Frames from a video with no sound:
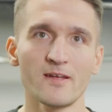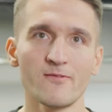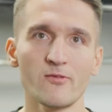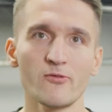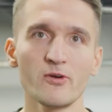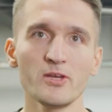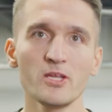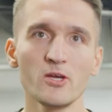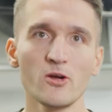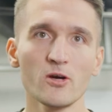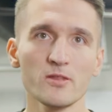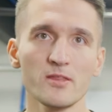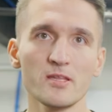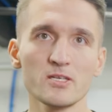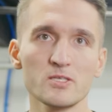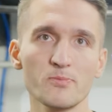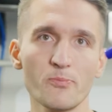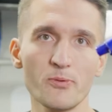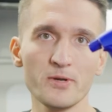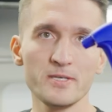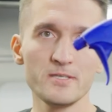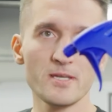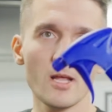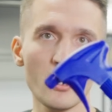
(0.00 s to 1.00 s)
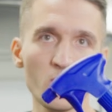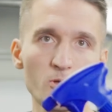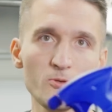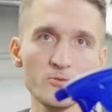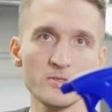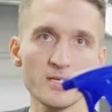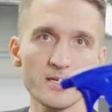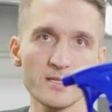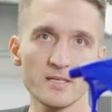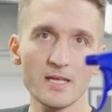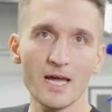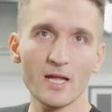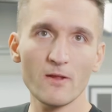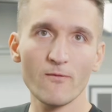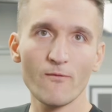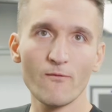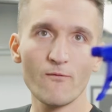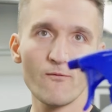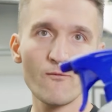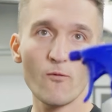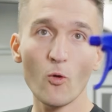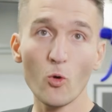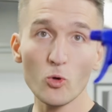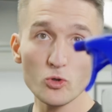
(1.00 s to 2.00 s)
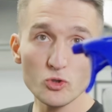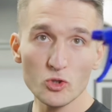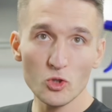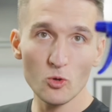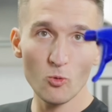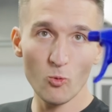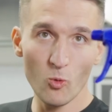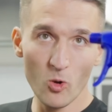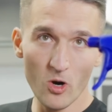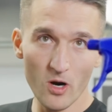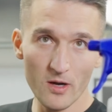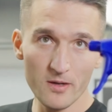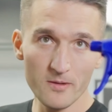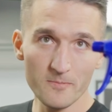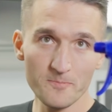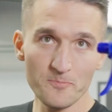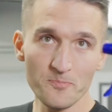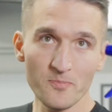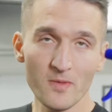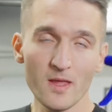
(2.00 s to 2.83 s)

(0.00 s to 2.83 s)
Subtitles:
I've already got this pre-diluted at 4:1.